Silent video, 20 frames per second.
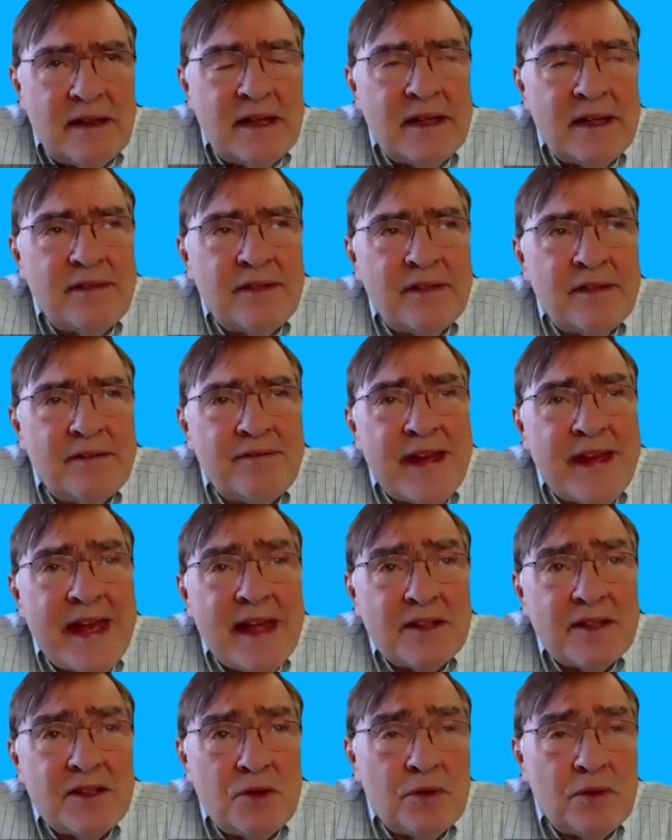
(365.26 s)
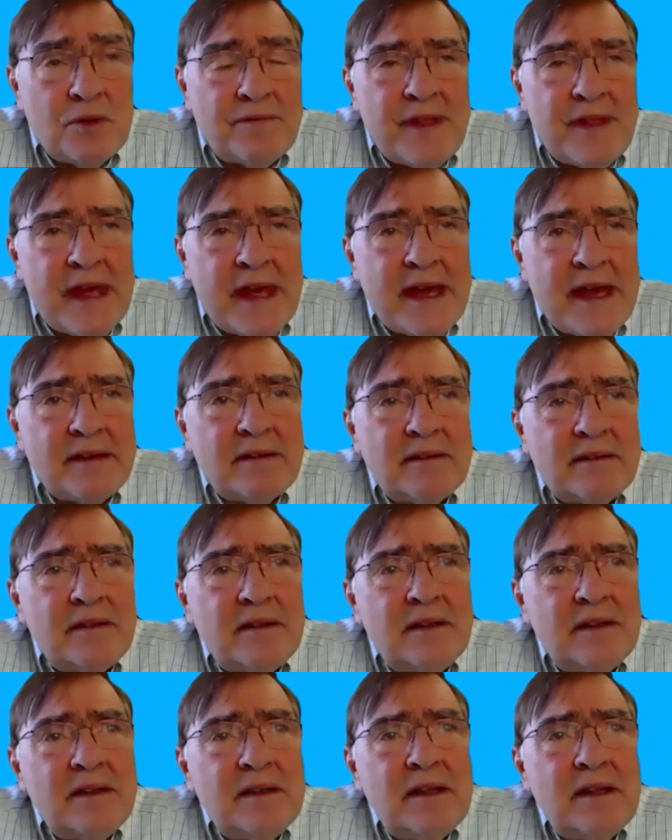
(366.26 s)
and the value of that
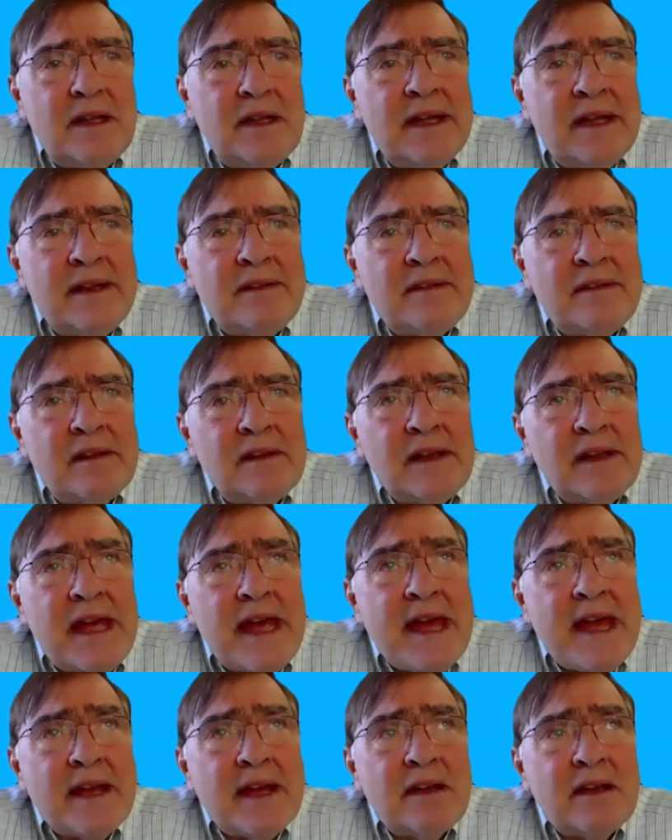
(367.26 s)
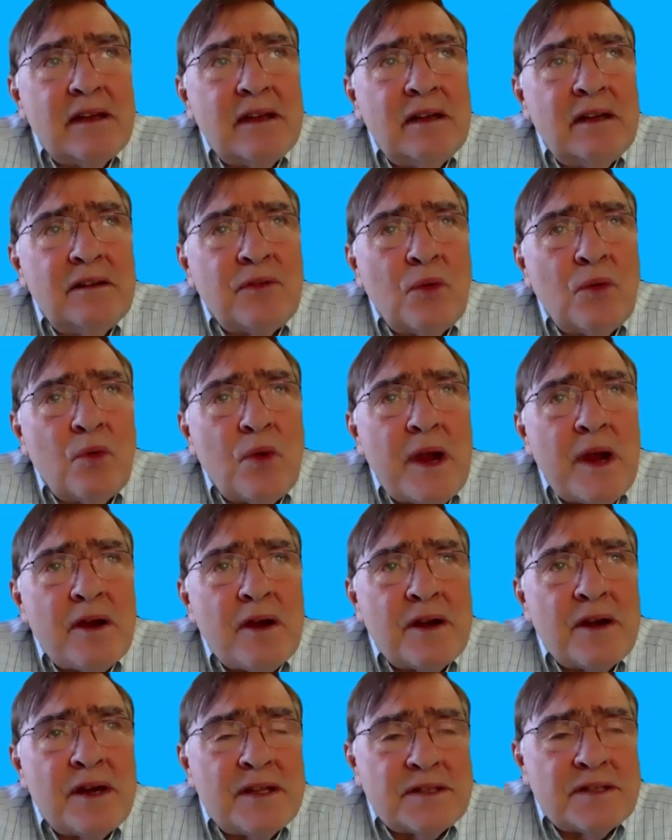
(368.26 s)
and the lack of
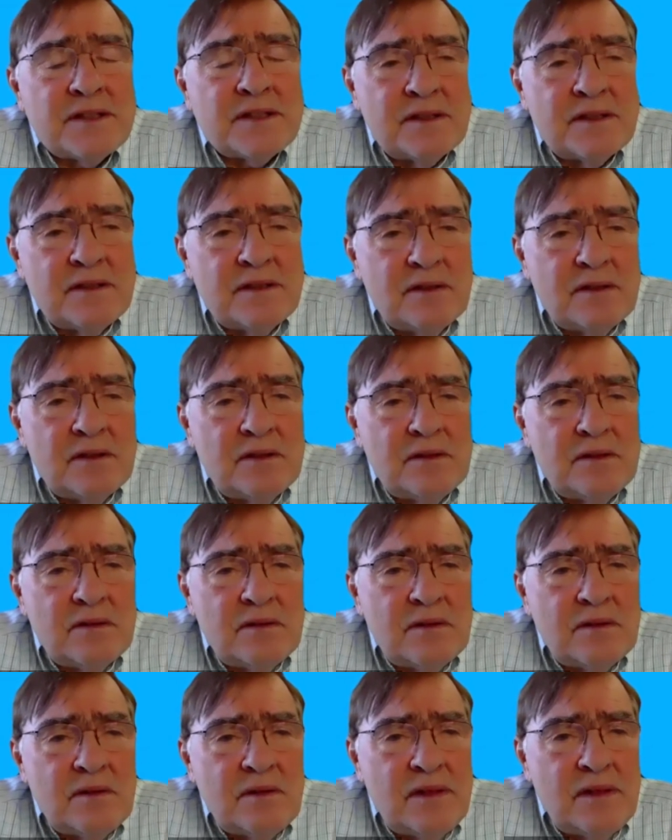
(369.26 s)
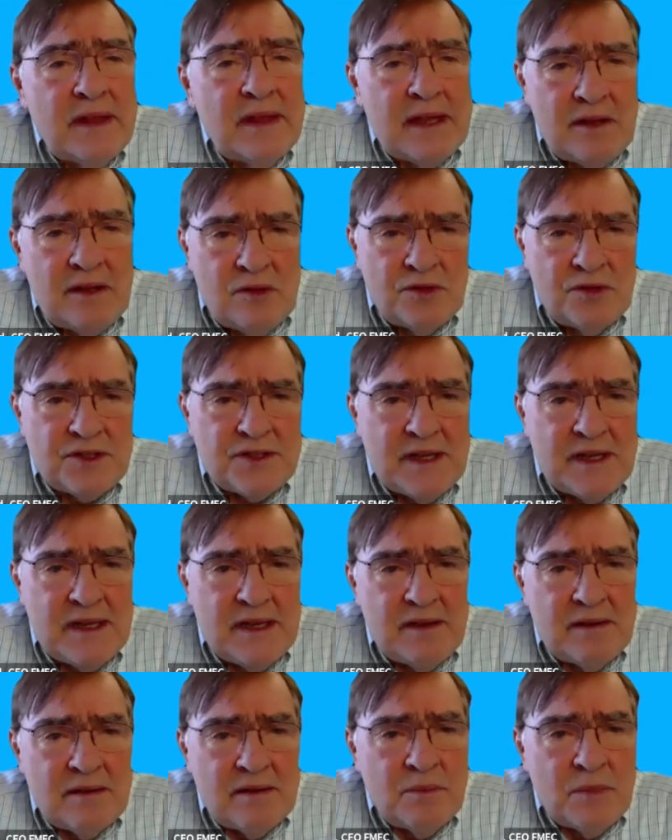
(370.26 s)
awareness that you
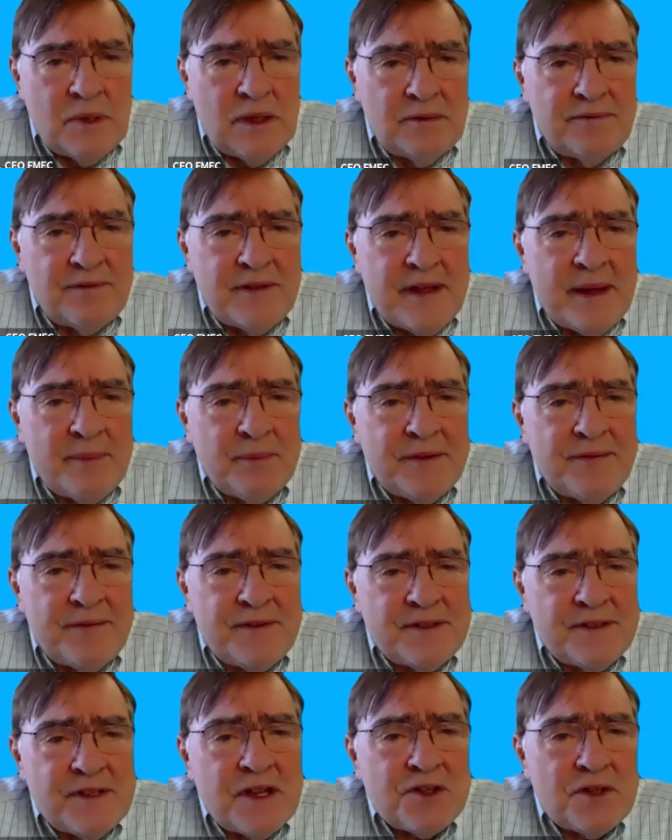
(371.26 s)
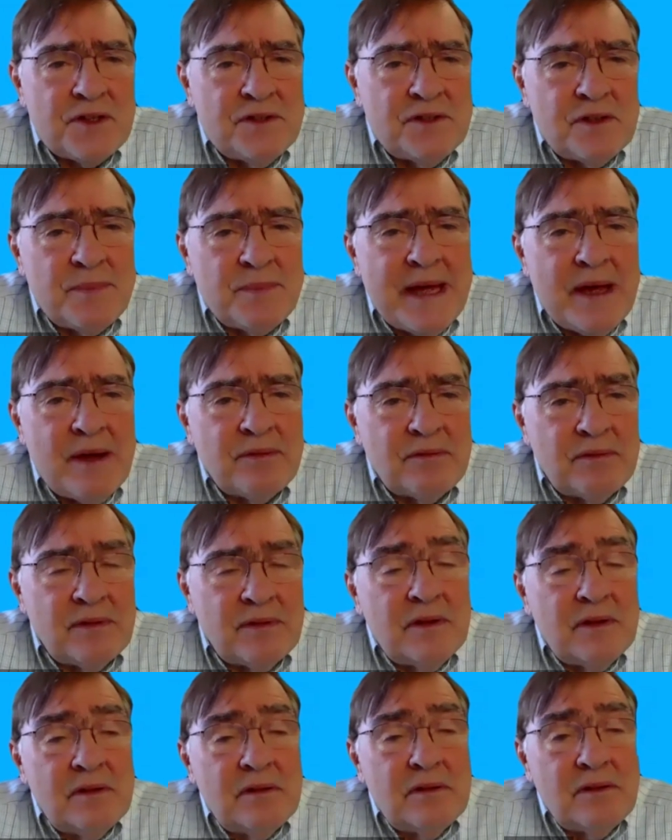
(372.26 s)
see among family physicians about
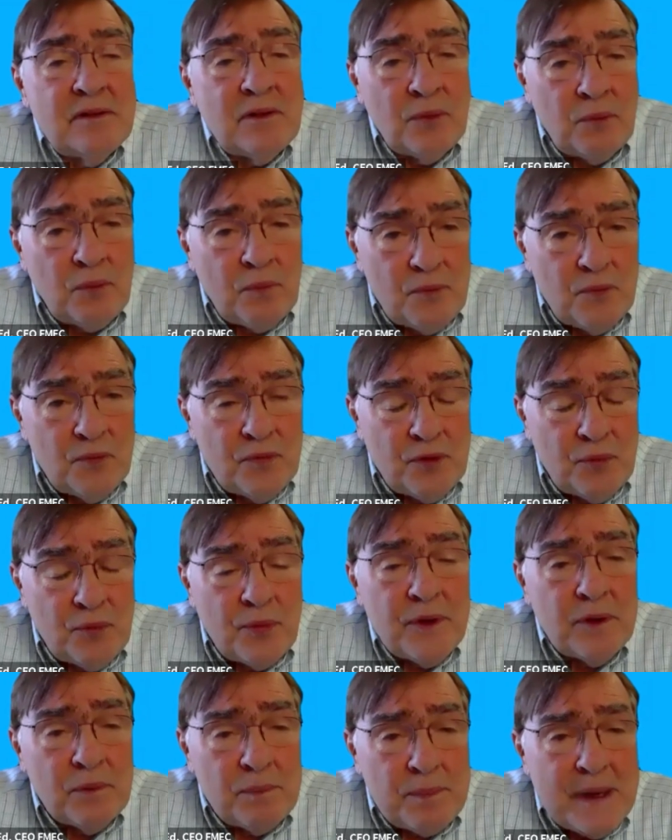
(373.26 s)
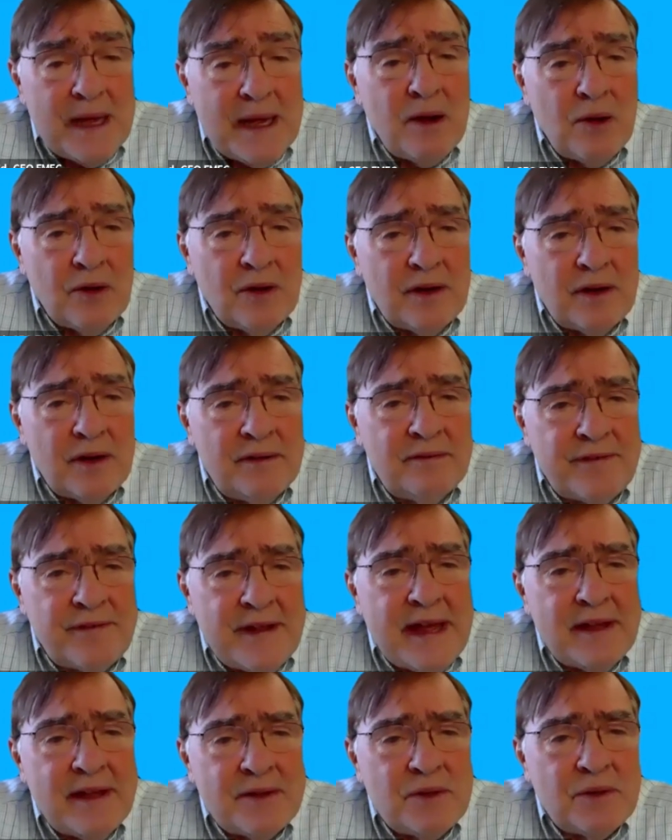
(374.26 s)
the, the real power and
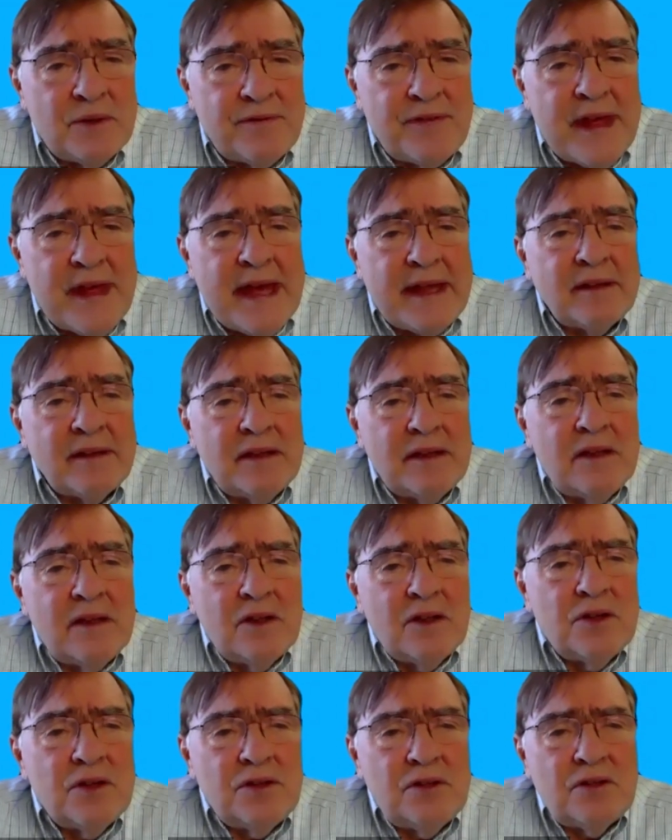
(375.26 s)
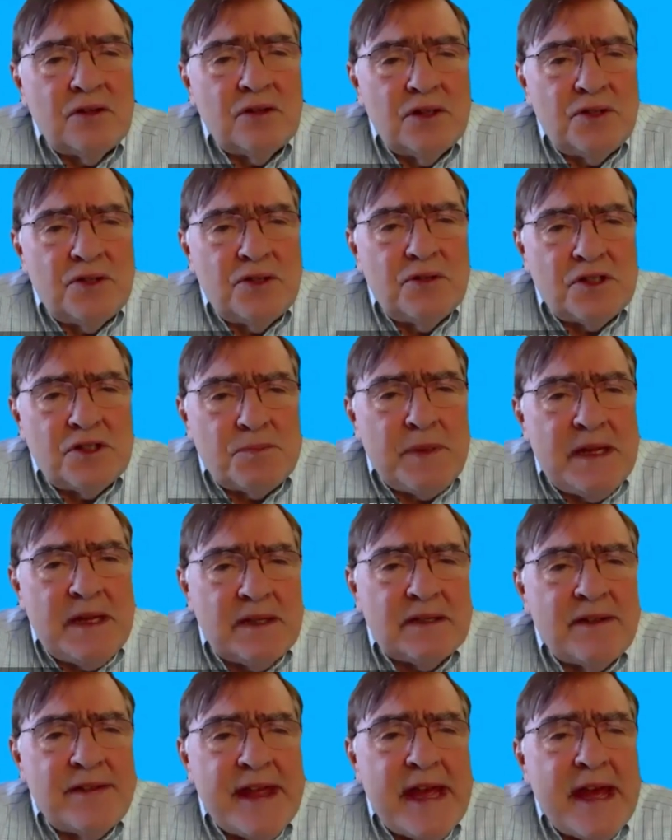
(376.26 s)
value of that. Could, could you
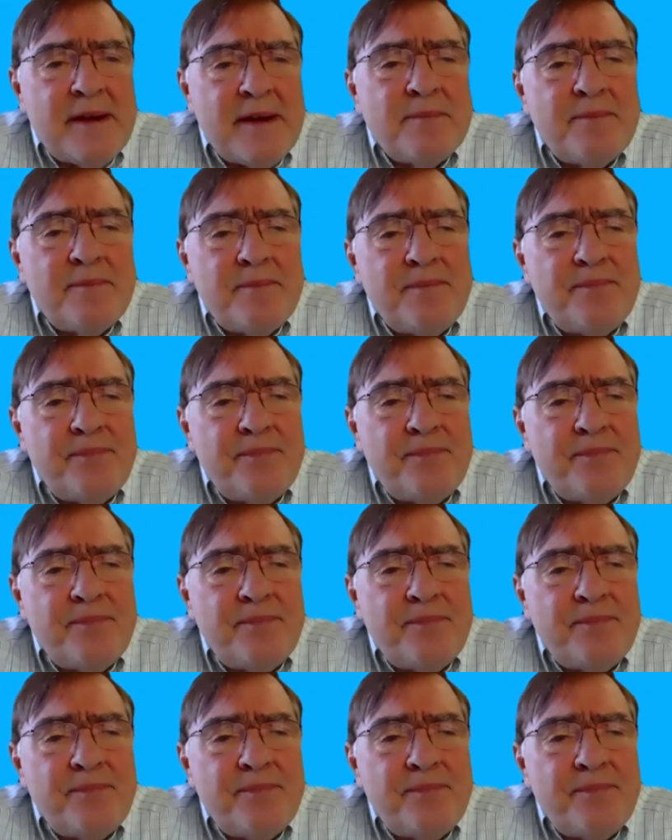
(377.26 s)
speak to that?